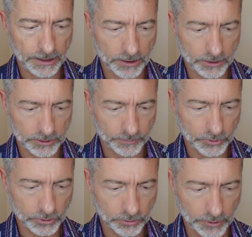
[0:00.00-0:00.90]
here because I'm
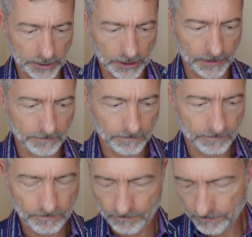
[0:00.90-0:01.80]
screwing it up,
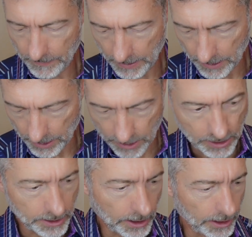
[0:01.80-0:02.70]

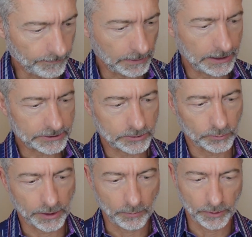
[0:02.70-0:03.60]
and I have lost
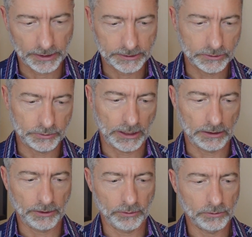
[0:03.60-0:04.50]
what I wanted to
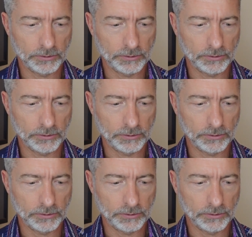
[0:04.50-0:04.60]
tell you.